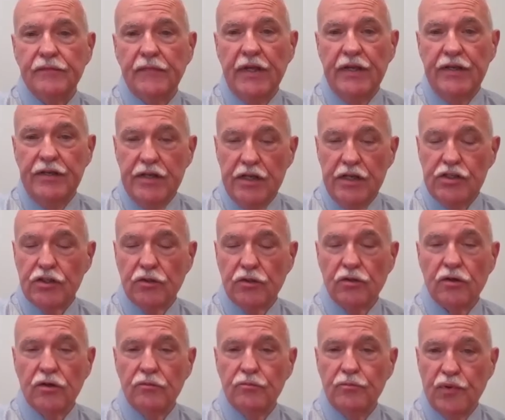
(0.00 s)

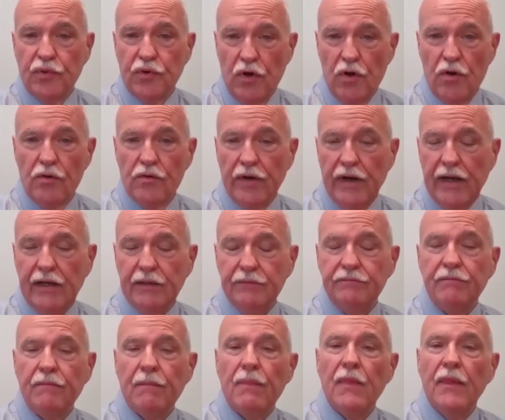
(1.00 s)
initial
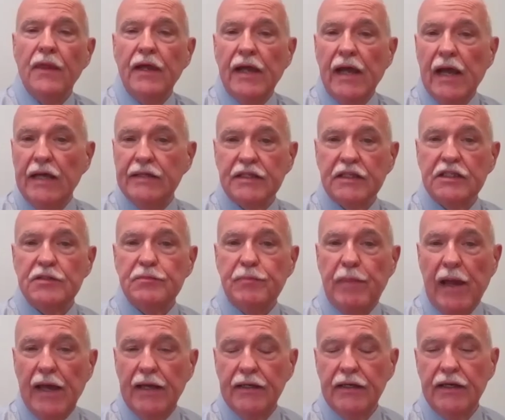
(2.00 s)
program has
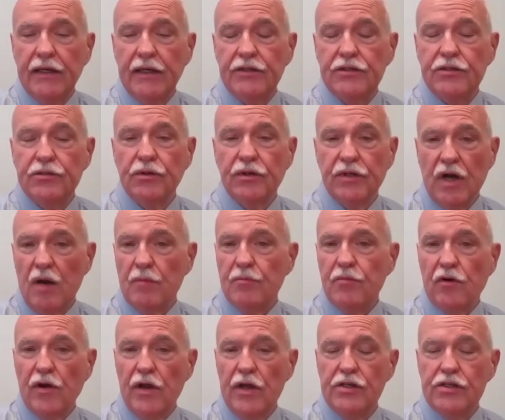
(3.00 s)
expanded into an
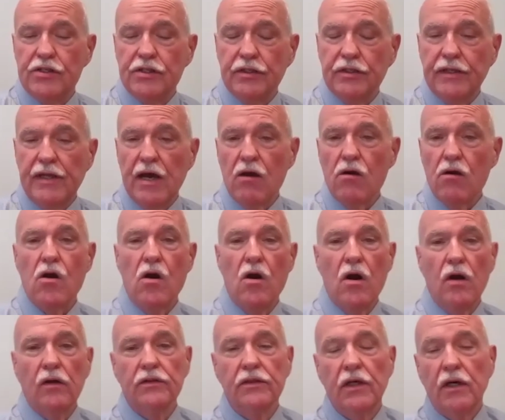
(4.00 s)
operation now
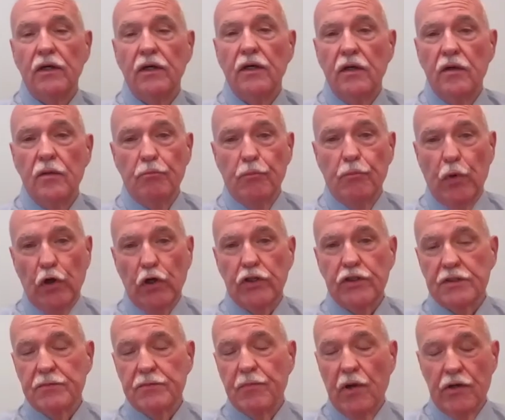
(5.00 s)
called
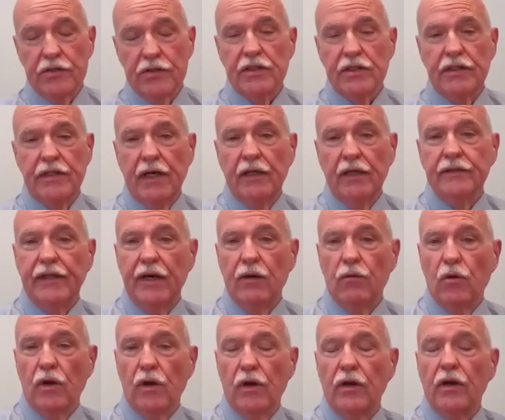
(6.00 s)
Berks Personnel
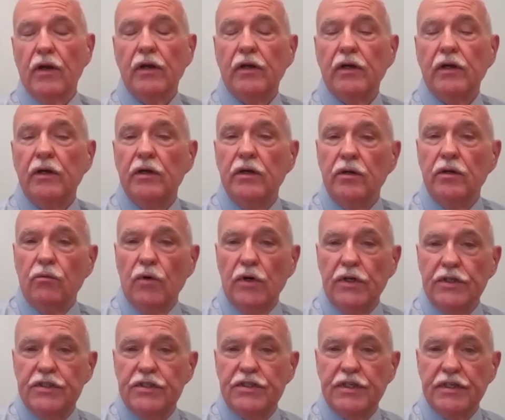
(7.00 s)
Network,
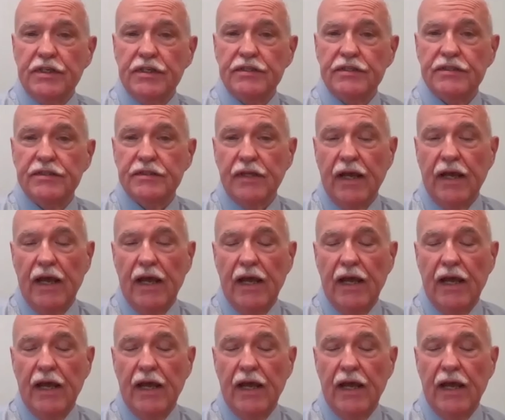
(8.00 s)
which has